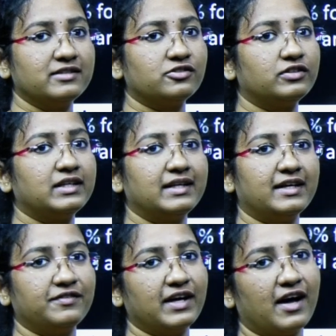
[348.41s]
So till
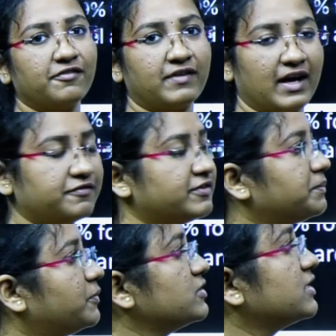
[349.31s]
now we have five
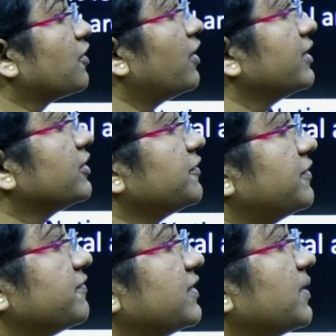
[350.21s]
reports. According to the fifth